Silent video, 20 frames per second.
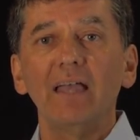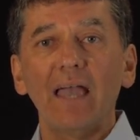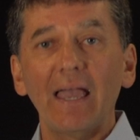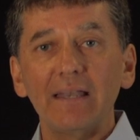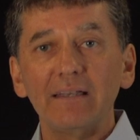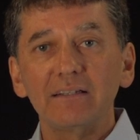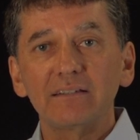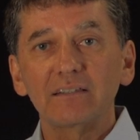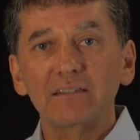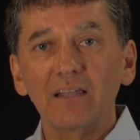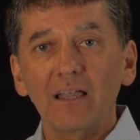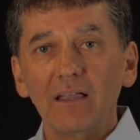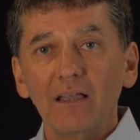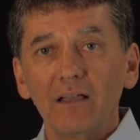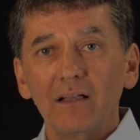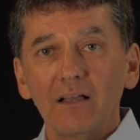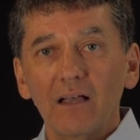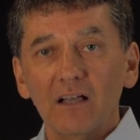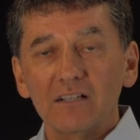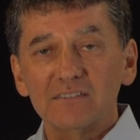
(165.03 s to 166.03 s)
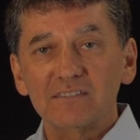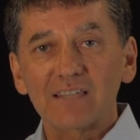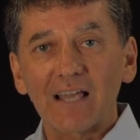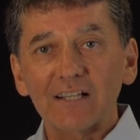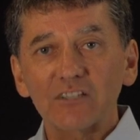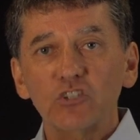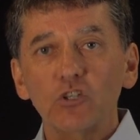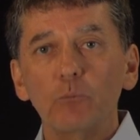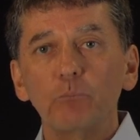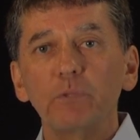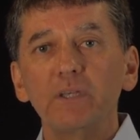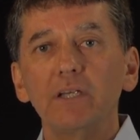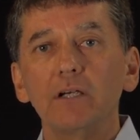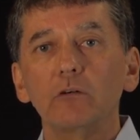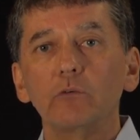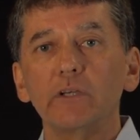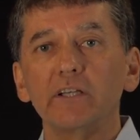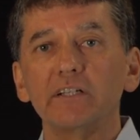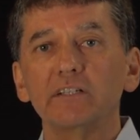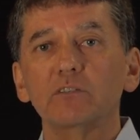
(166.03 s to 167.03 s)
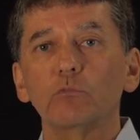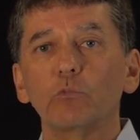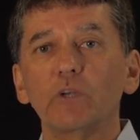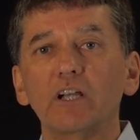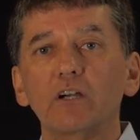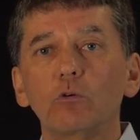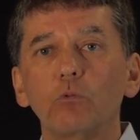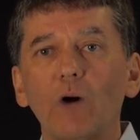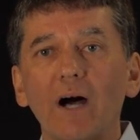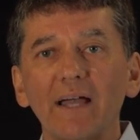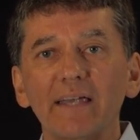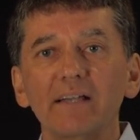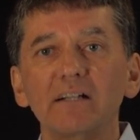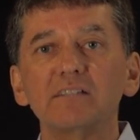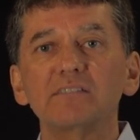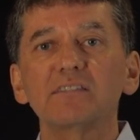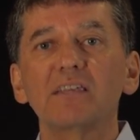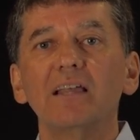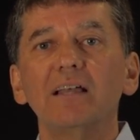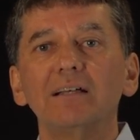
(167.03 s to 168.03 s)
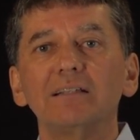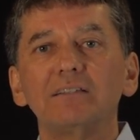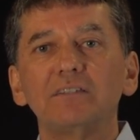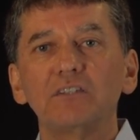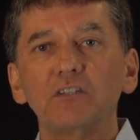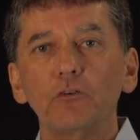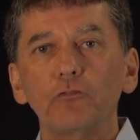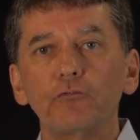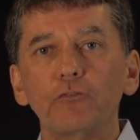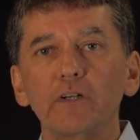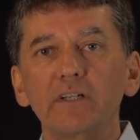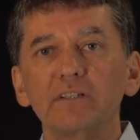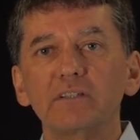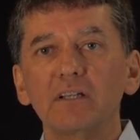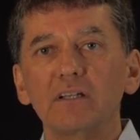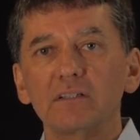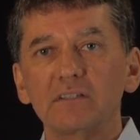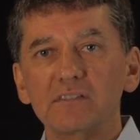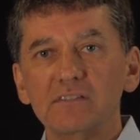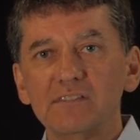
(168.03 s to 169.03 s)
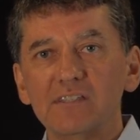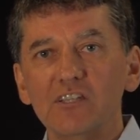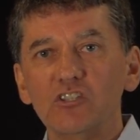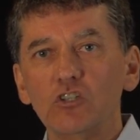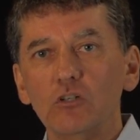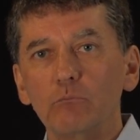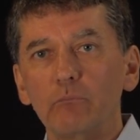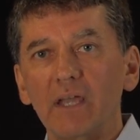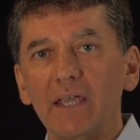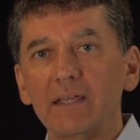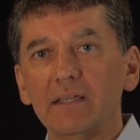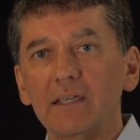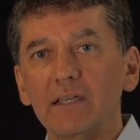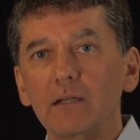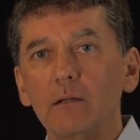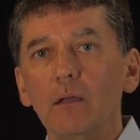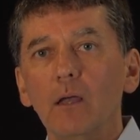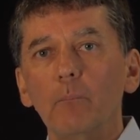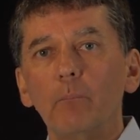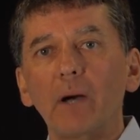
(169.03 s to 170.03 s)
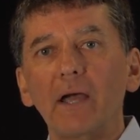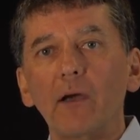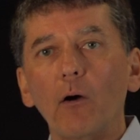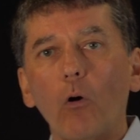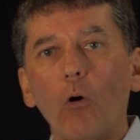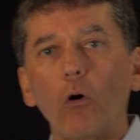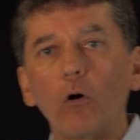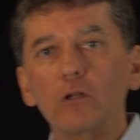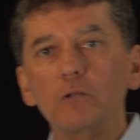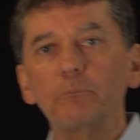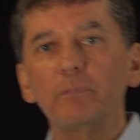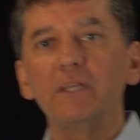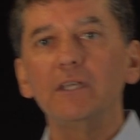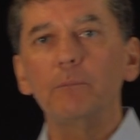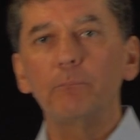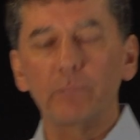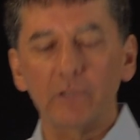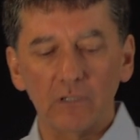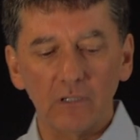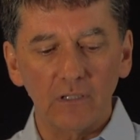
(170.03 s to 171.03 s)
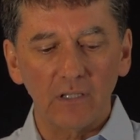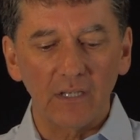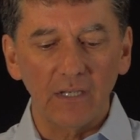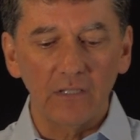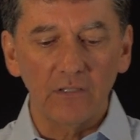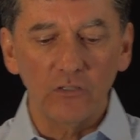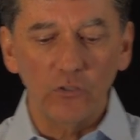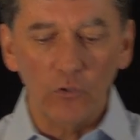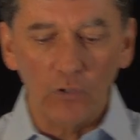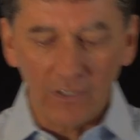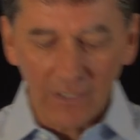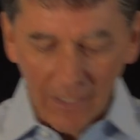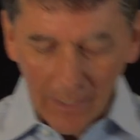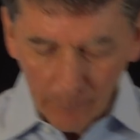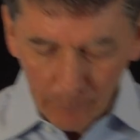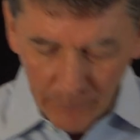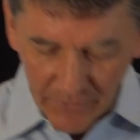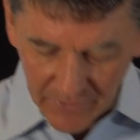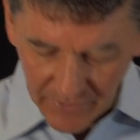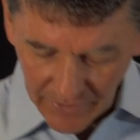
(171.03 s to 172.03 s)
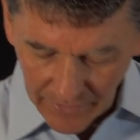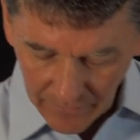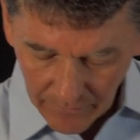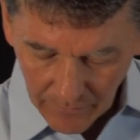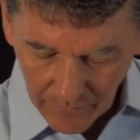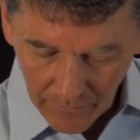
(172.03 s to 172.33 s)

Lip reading: And such a period requires different decision making by all people in your company.